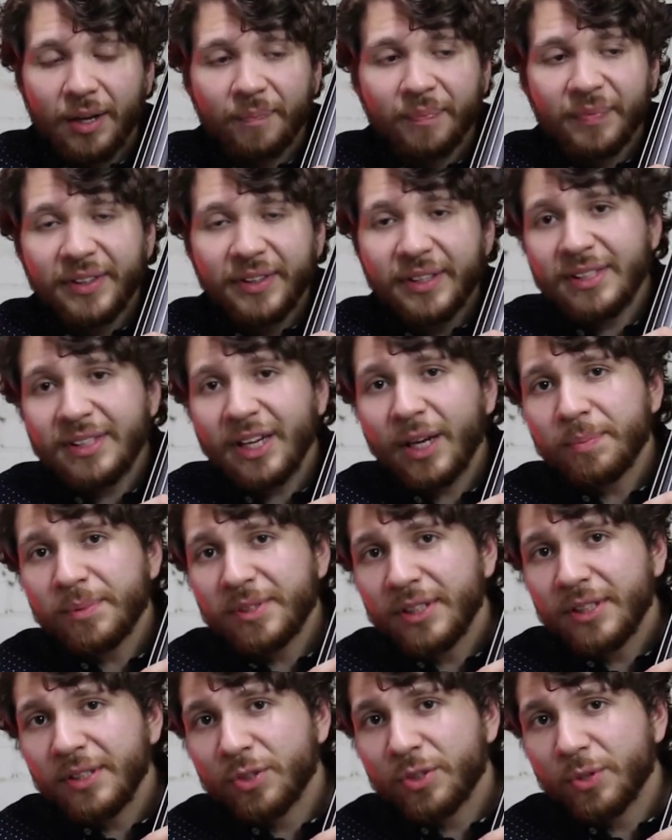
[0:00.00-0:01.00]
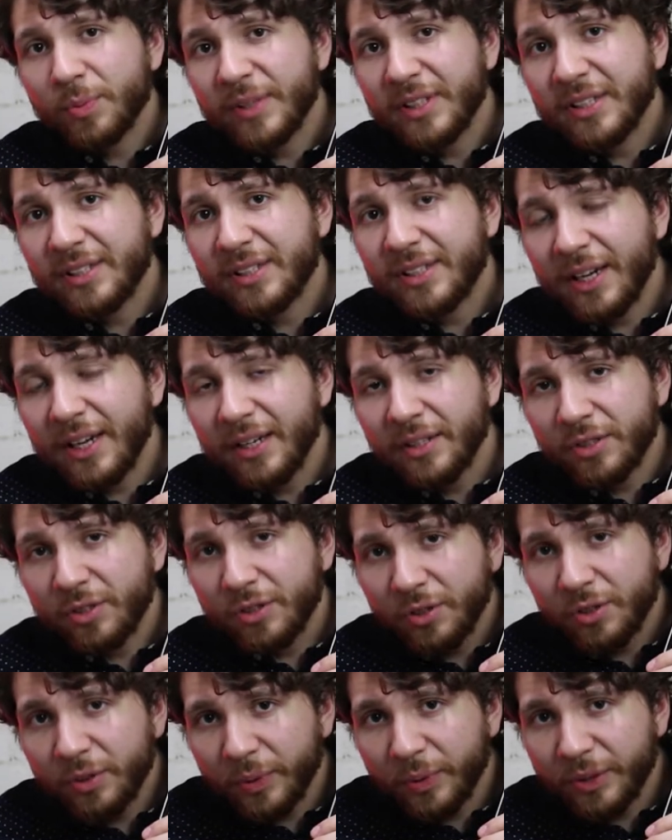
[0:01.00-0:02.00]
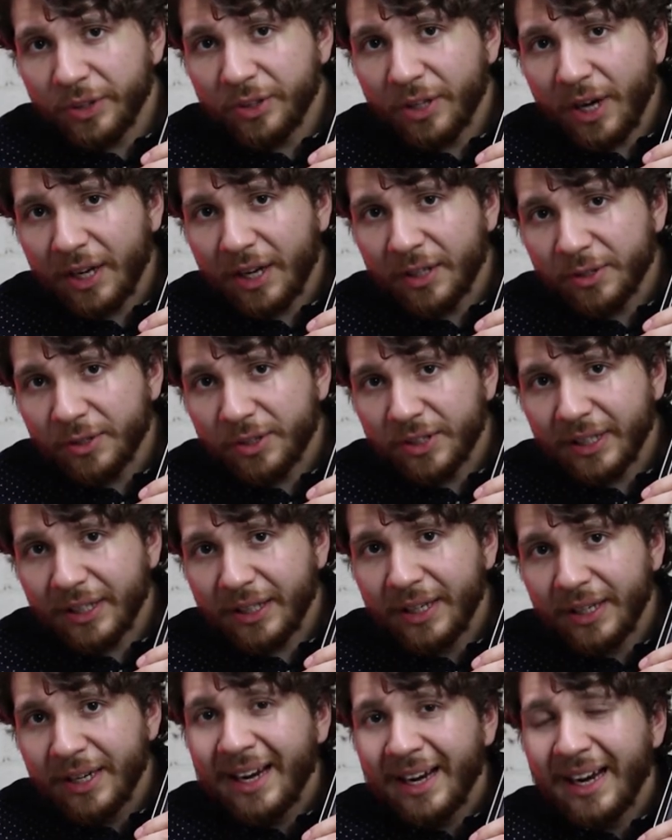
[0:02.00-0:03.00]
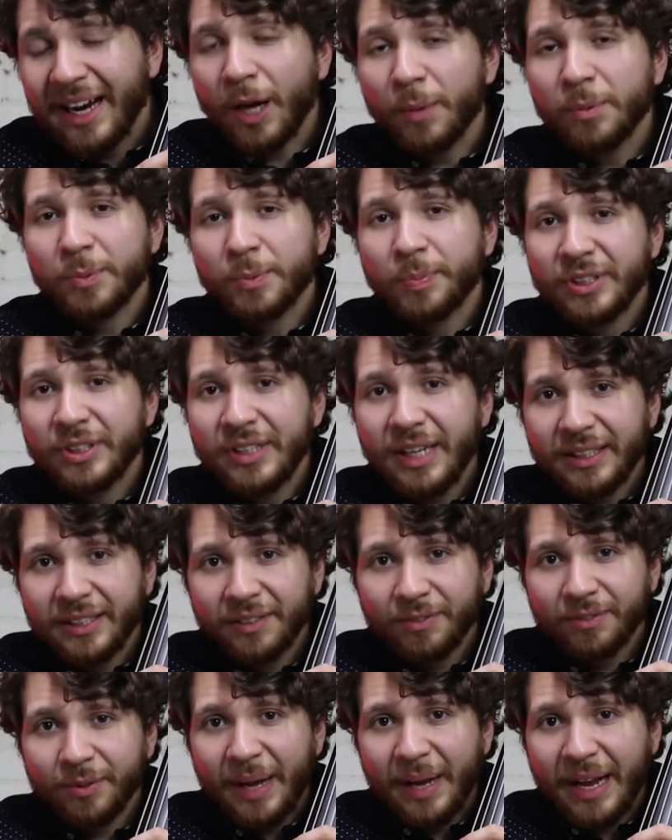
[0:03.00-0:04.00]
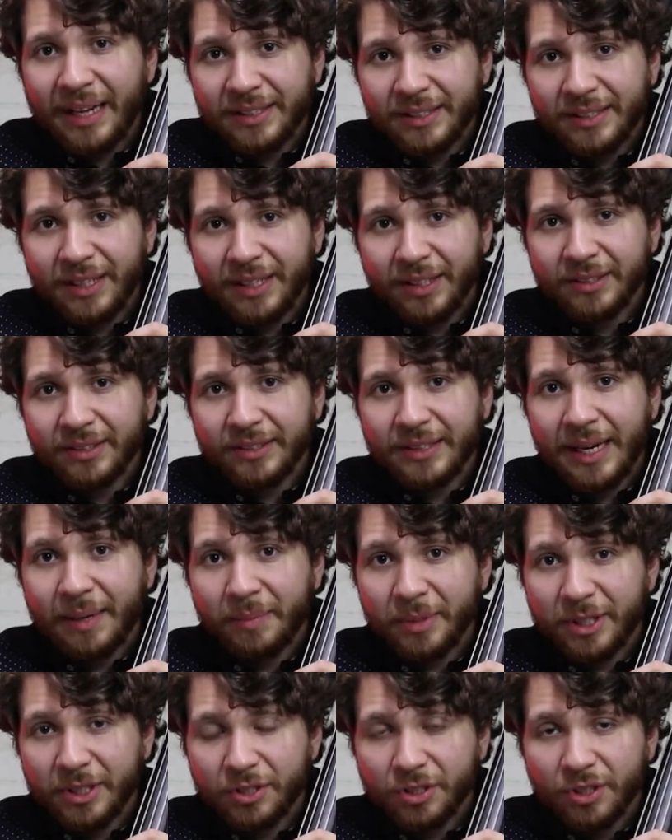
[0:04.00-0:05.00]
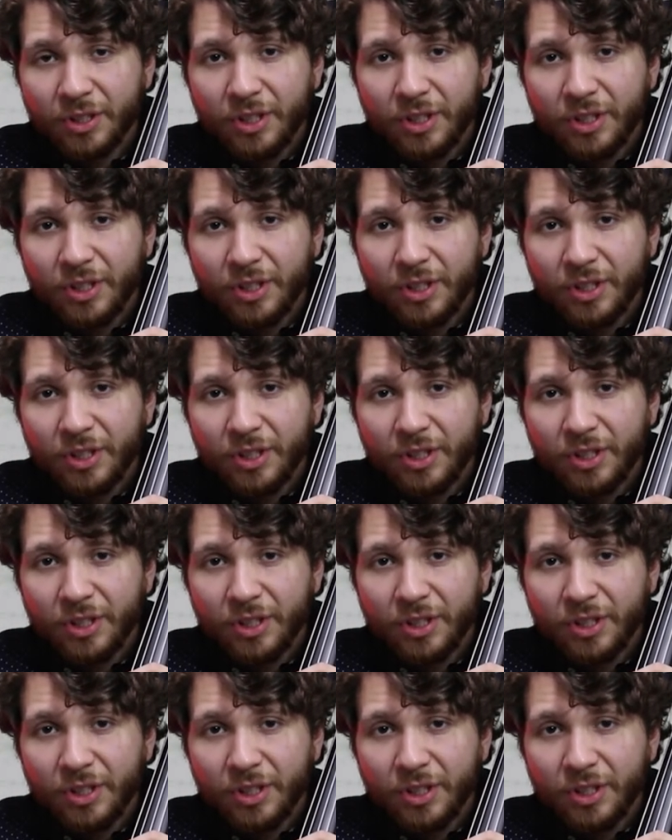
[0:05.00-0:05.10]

This helps the instrument stay in tune when you're not using it, helps protect it from accidental damage.